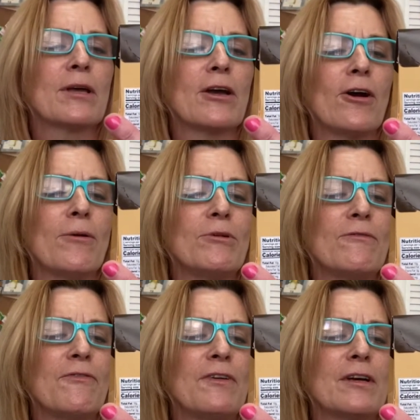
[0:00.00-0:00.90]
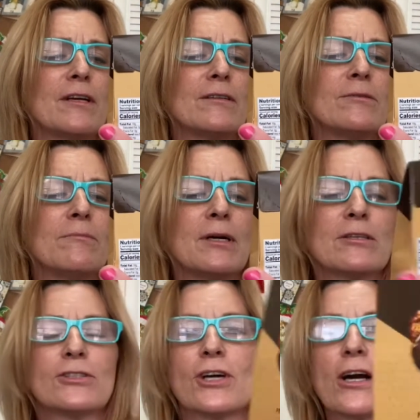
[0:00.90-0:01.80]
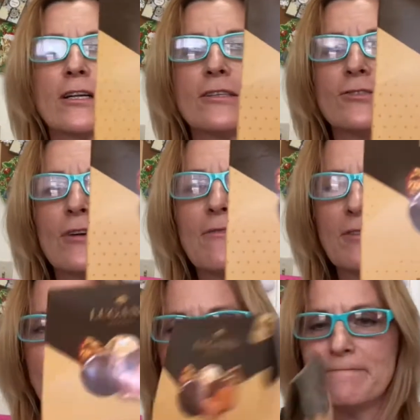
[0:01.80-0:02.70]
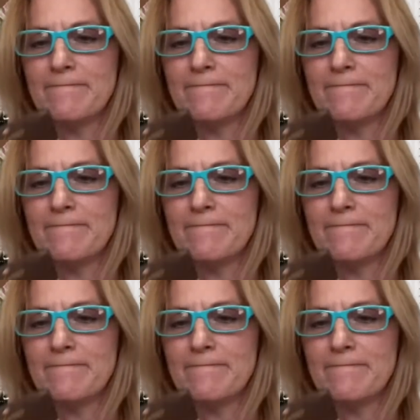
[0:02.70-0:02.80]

Caramel-filled milk chocolate truffles.